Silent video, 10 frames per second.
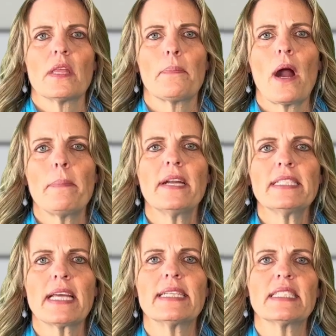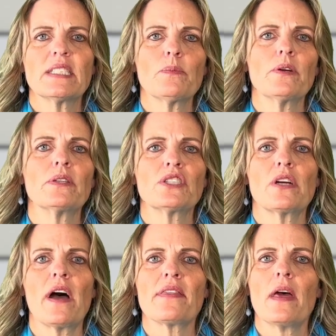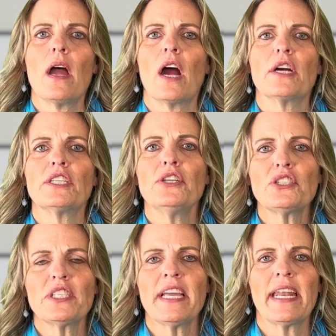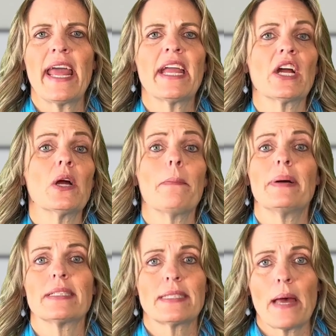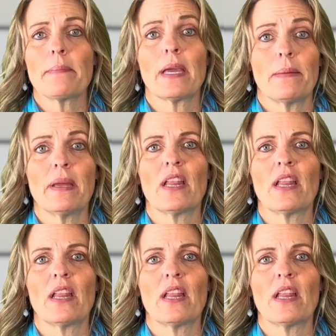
The property sizes in Ruhenstroth are usually an acre, but some can be